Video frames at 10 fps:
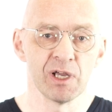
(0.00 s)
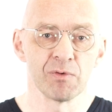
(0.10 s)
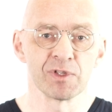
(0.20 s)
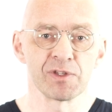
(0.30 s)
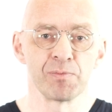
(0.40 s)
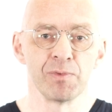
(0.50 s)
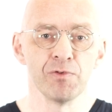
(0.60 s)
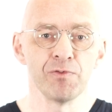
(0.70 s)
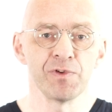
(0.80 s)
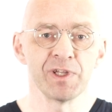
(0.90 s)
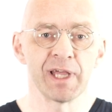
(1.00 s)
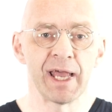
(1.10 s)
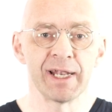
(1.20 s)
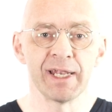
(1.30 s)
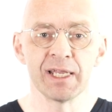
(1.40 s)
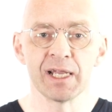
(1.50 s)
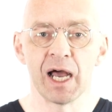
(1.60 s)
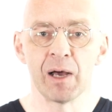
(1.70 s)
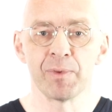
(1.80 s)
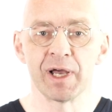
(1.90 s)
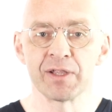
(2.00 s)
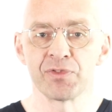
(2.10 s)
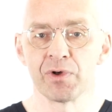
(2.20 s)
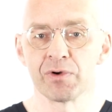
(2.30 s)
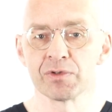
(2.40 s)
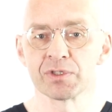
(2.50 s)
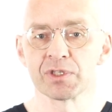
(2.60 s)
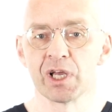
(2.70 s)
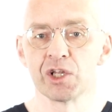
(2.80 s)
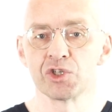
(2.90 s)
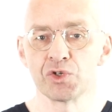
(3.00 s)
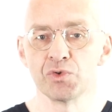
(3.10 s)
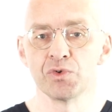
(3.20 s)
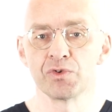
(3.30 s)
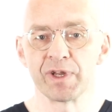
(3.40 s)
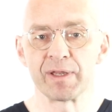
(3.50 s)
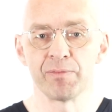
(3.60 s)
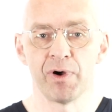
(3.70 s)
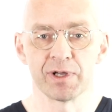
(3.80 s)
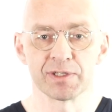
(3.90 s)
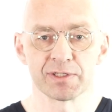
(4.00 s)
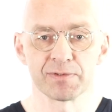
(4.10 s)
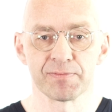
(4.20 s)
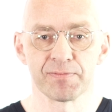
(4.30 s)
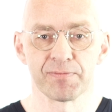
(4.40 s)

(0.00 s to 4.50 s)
with the blue feet ending up at those two green points.